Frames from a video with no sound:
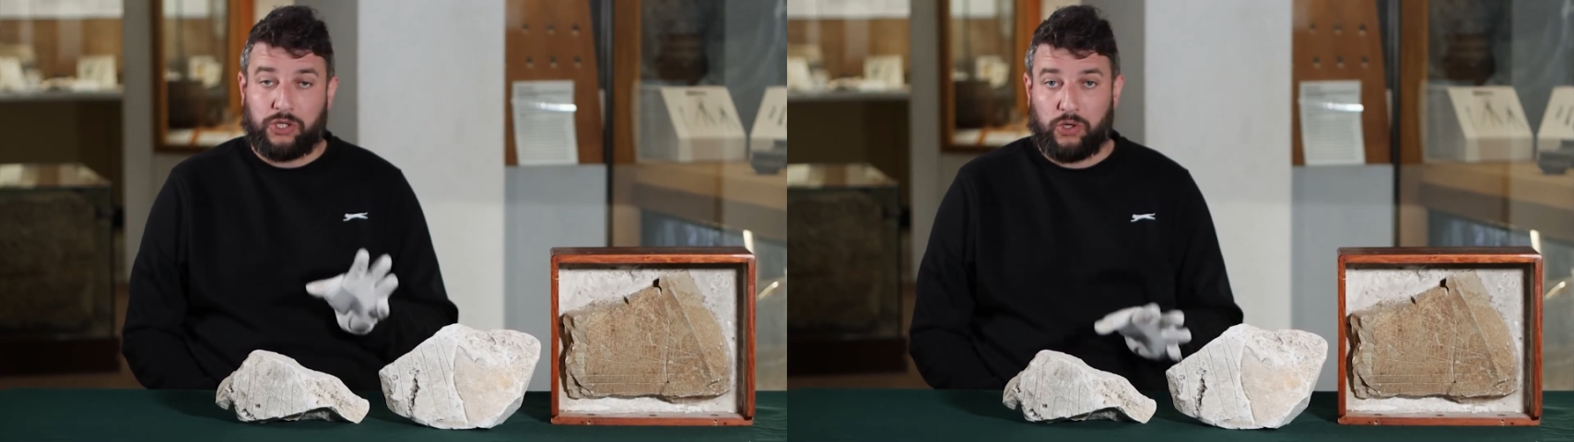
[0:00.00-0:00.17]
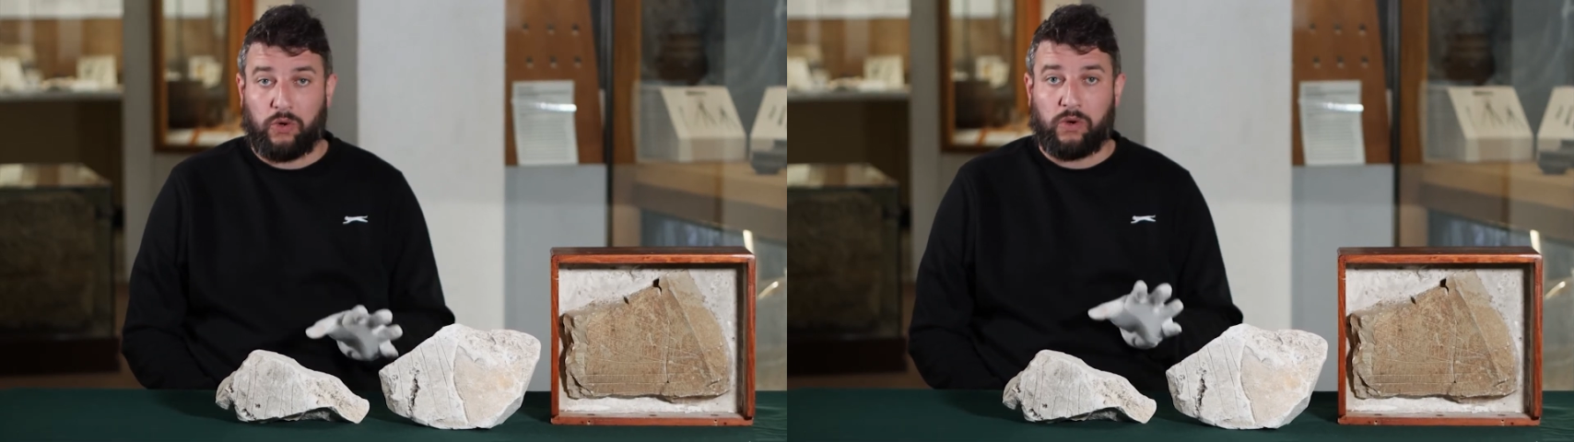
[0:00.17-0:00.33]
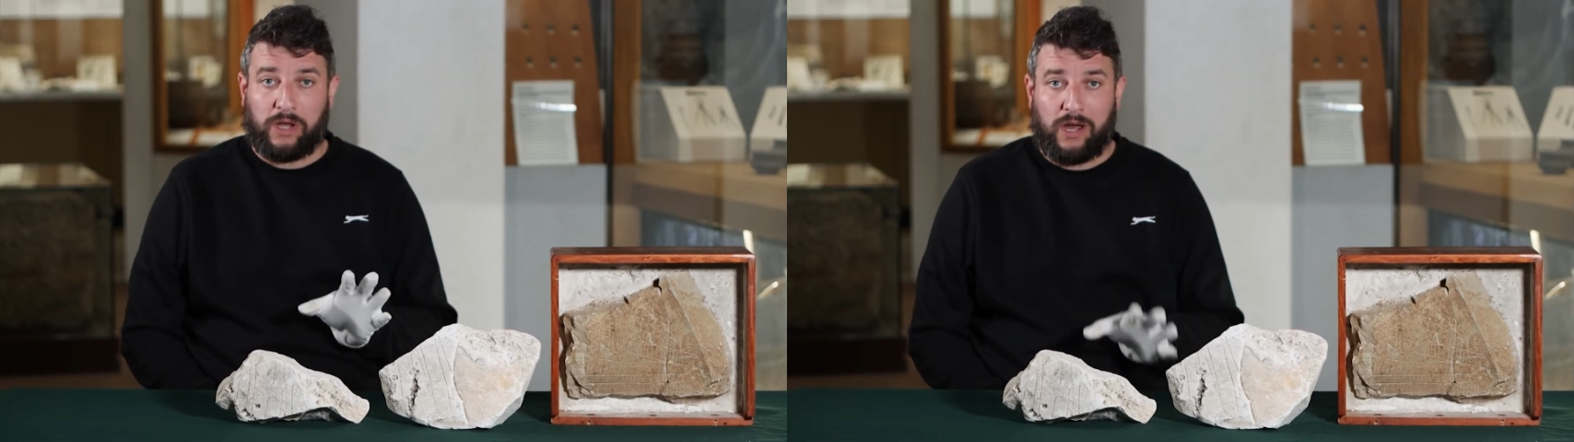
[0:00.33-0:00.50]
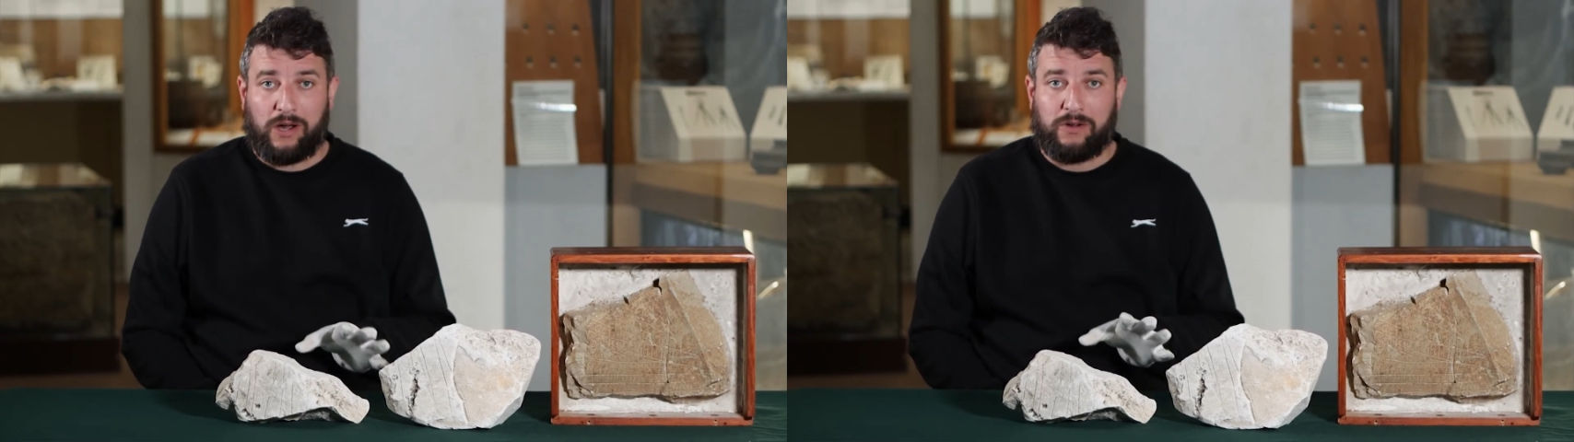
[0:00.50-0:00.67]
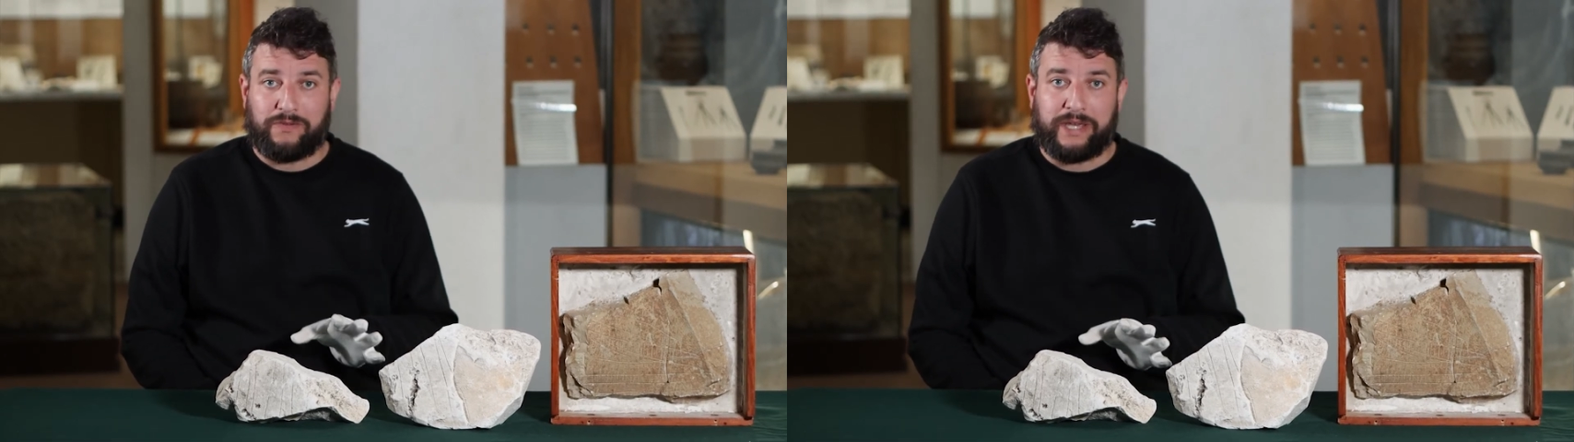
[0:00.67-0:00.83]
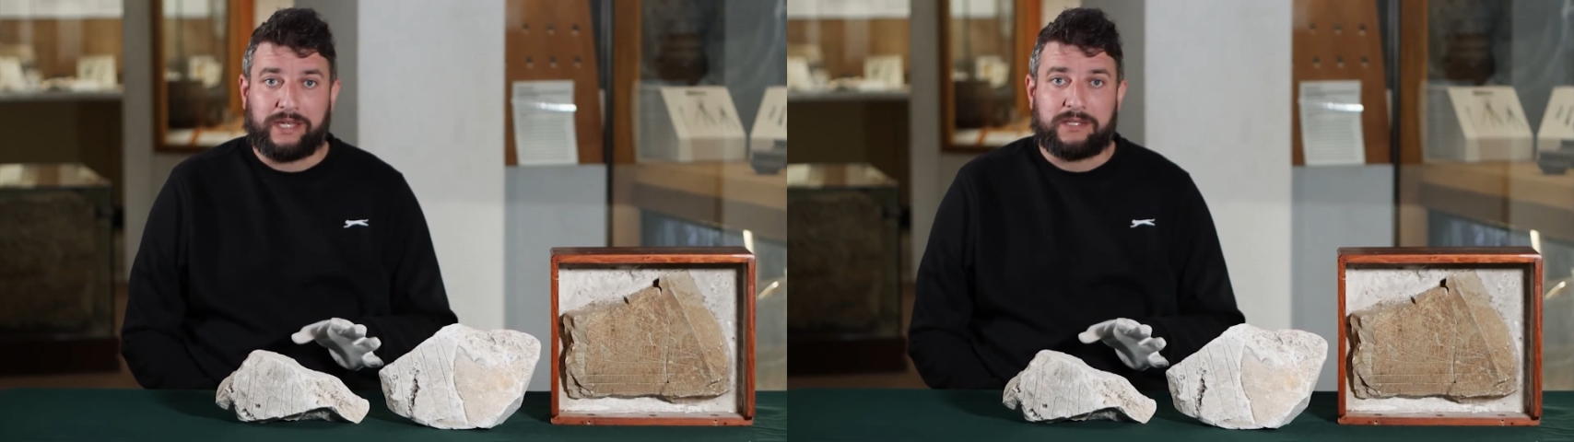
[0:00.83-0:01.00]
chalk
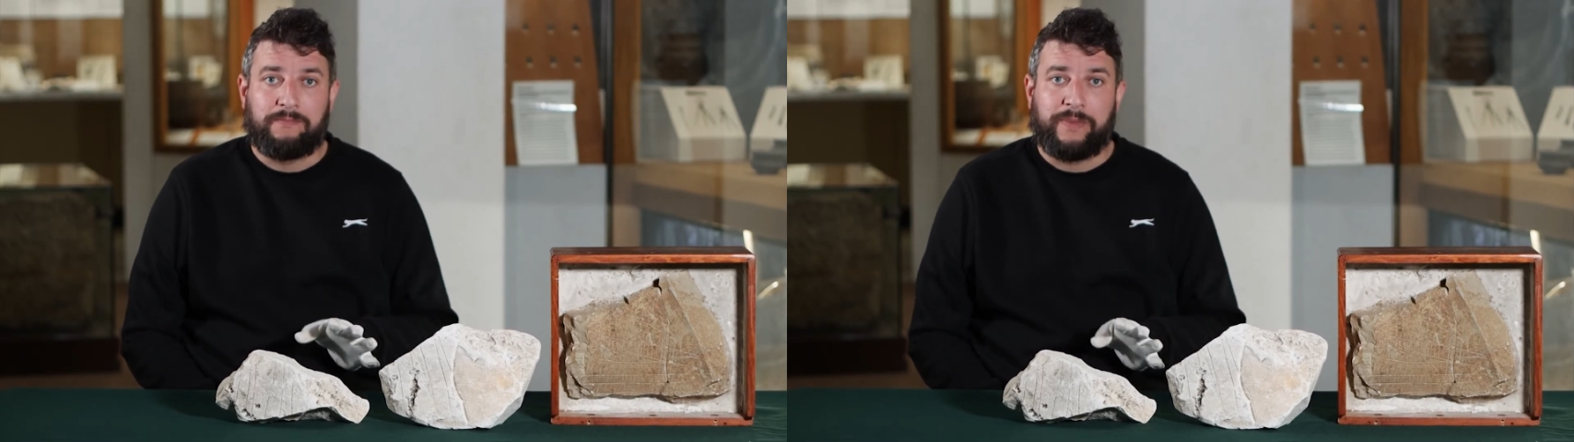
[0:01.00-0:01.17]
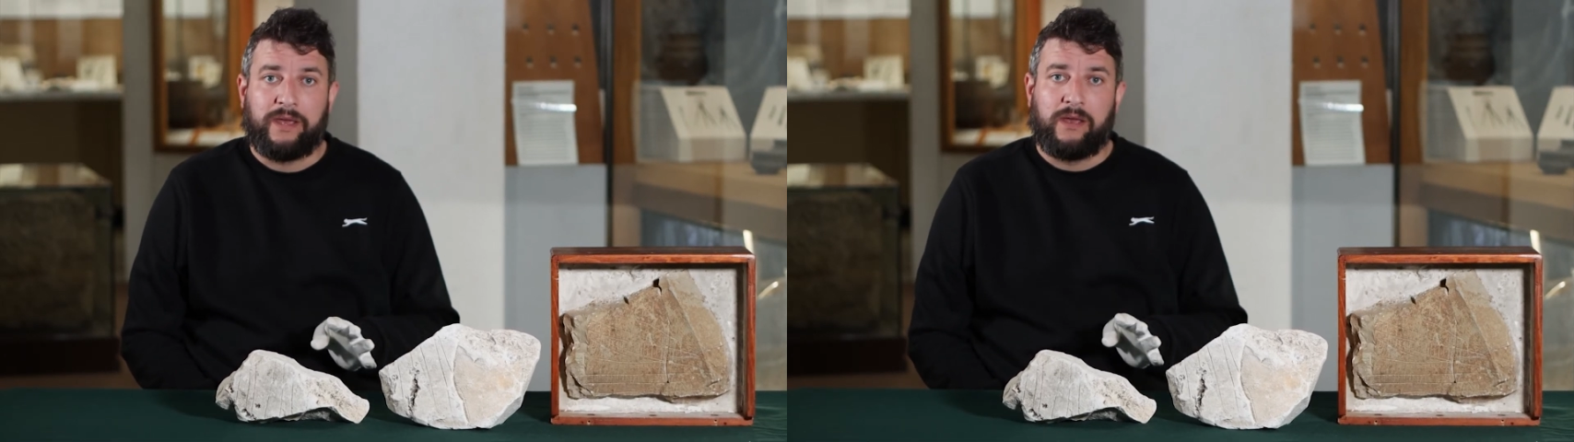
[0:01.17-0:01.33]
carvings.